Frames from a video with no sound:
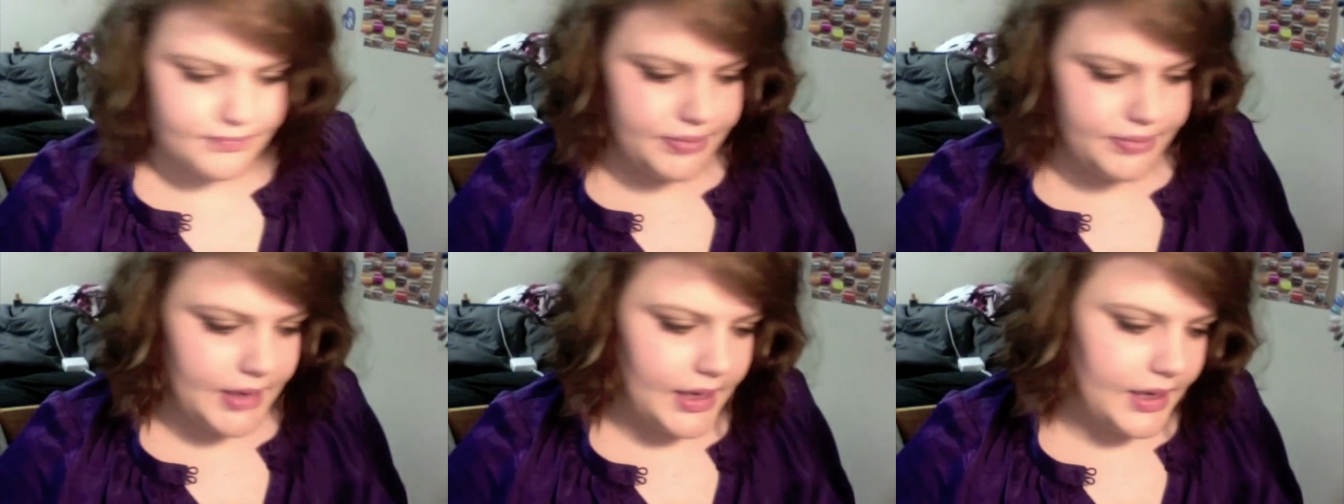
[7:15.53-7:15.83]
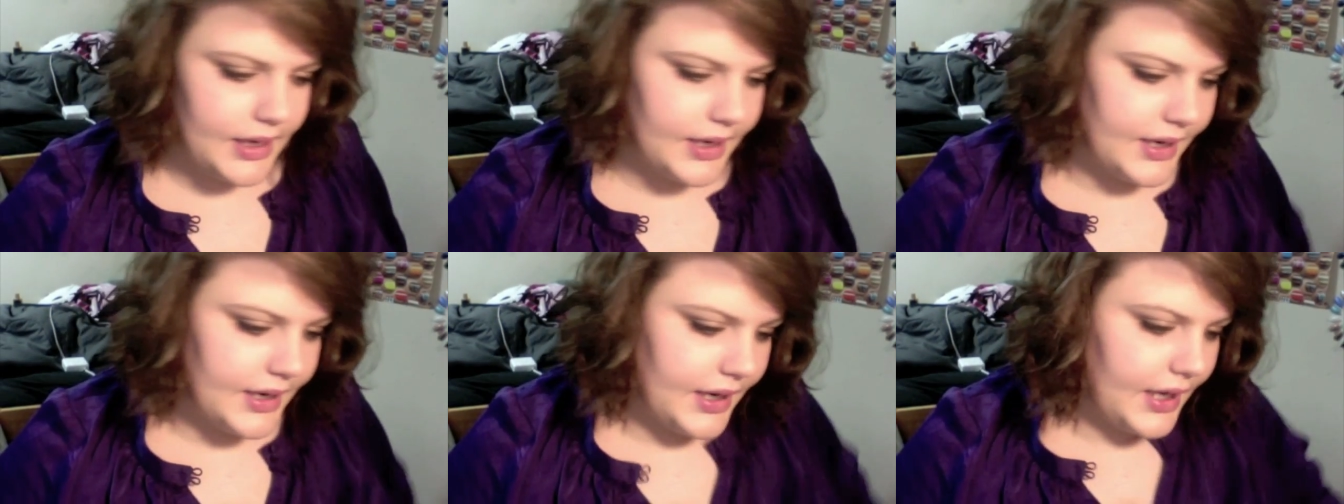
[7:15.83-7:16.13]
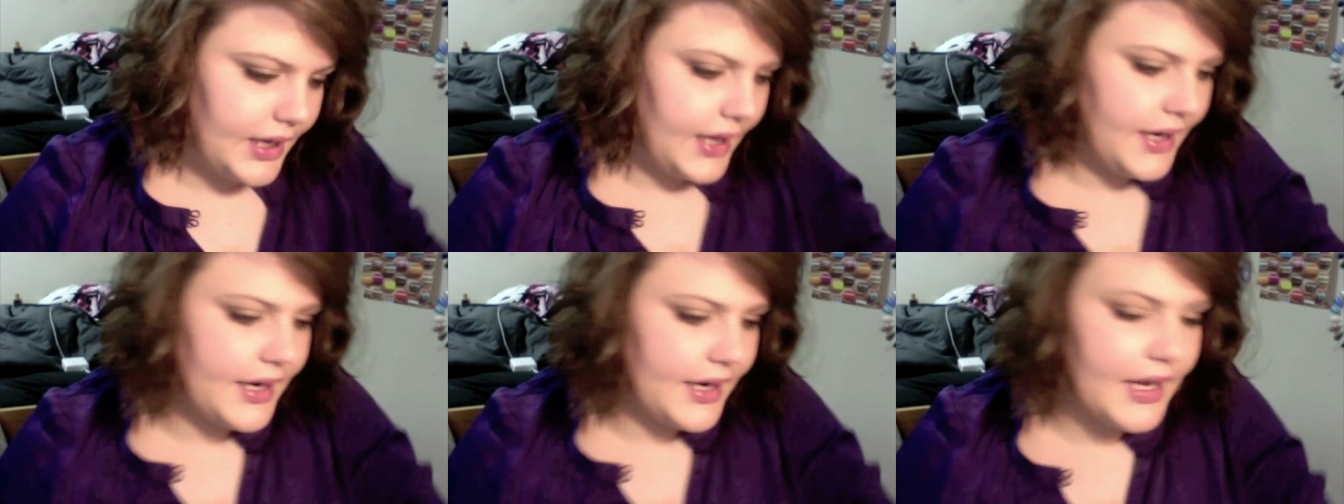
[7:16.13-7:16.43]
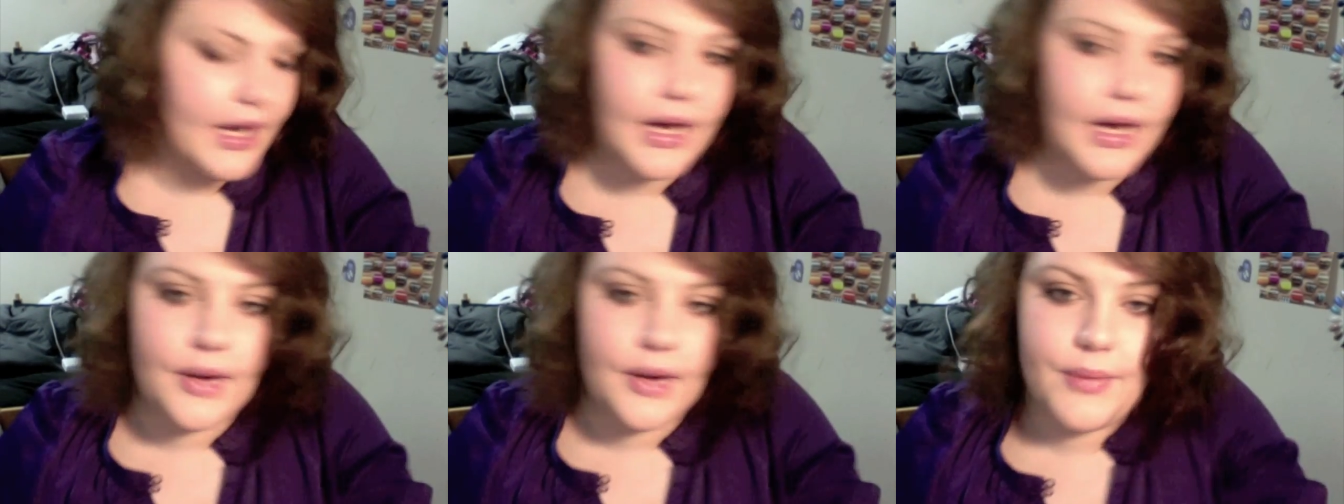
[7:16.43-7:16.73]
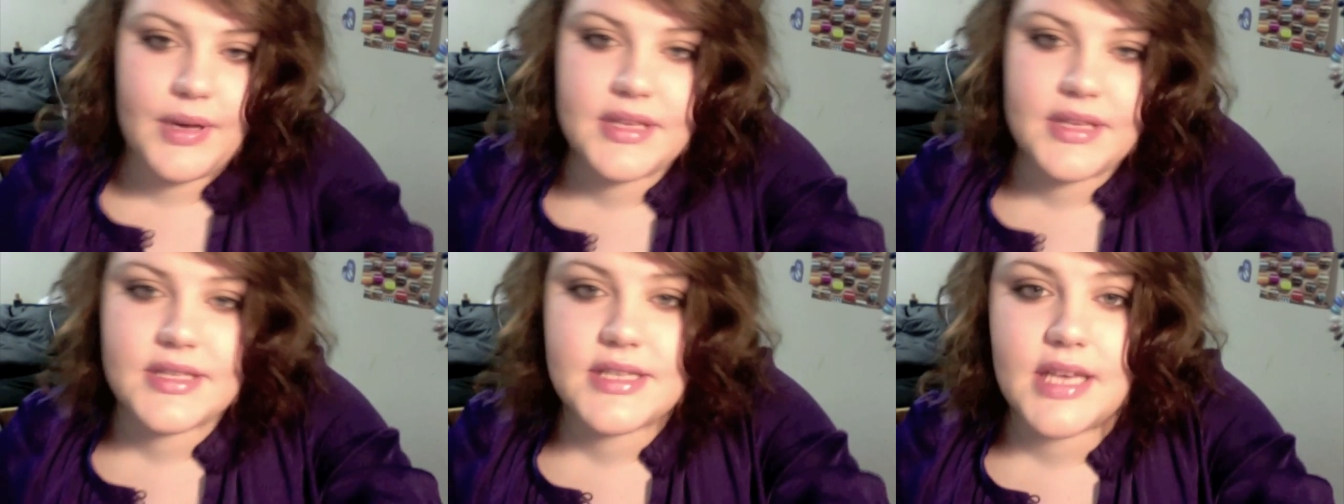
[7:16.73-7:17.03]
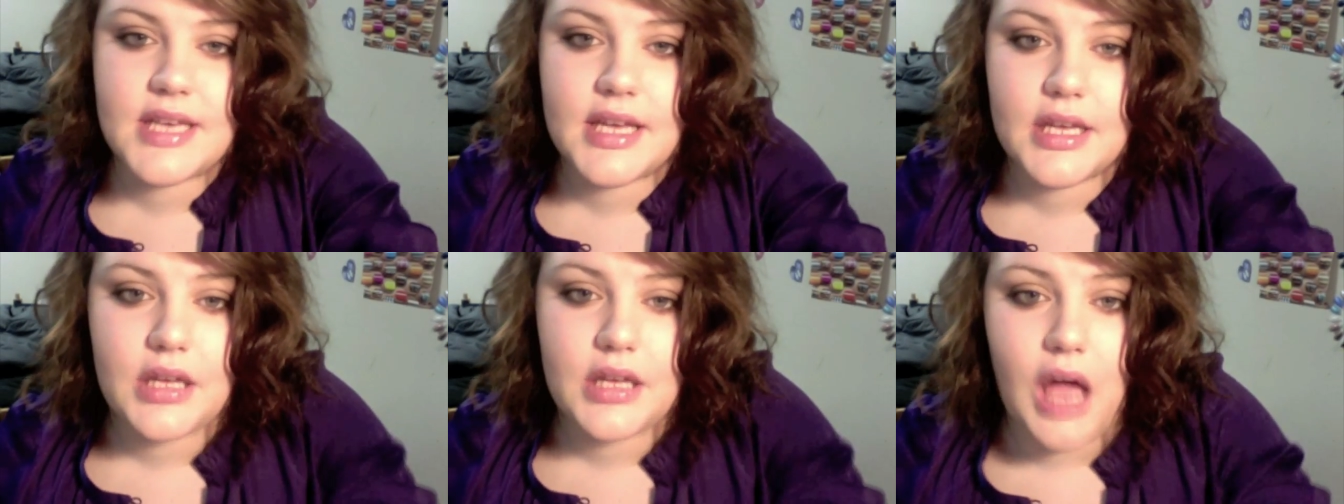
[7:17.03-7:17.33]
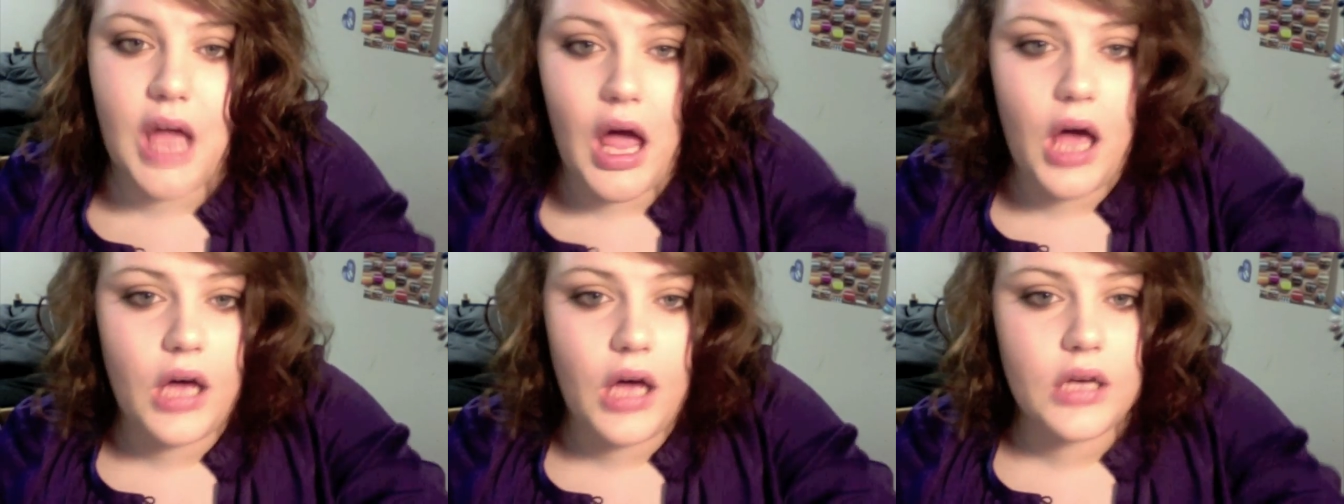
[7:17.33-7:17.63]
What's it
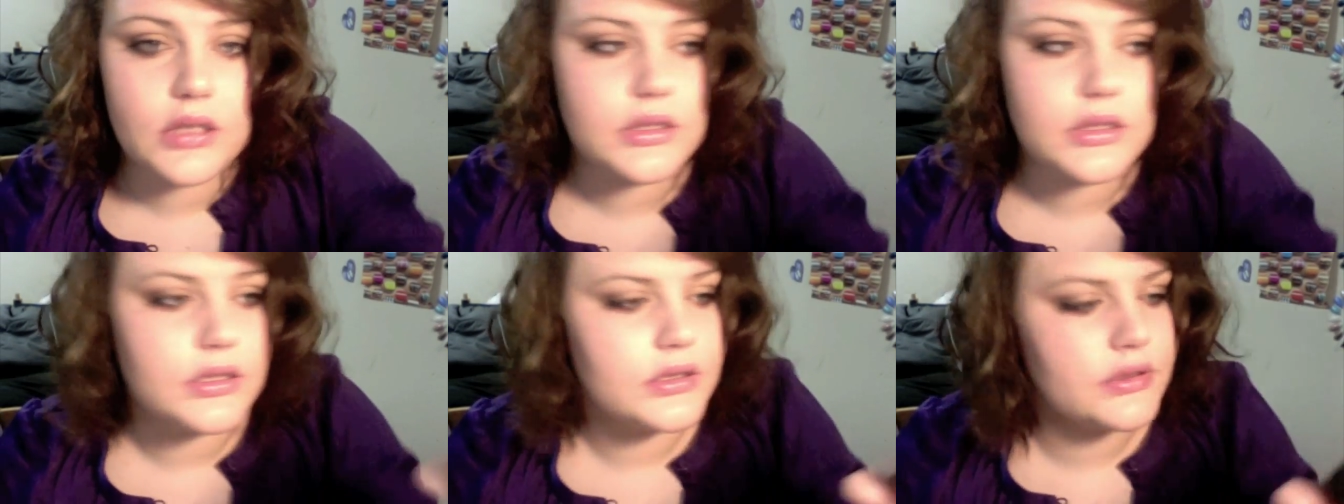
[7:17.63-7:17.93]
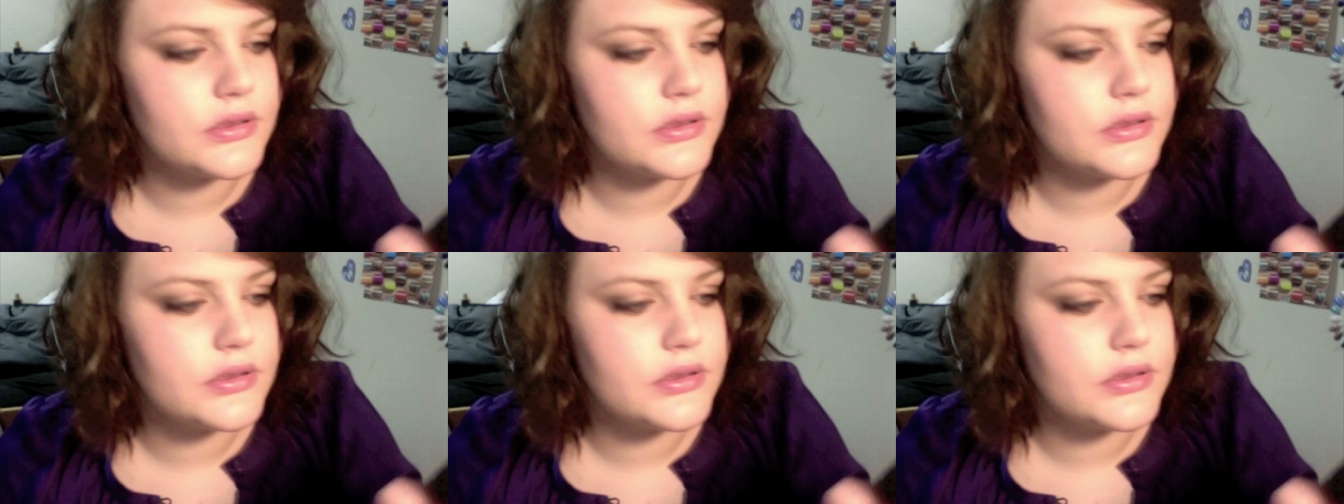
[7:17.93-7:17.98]
called?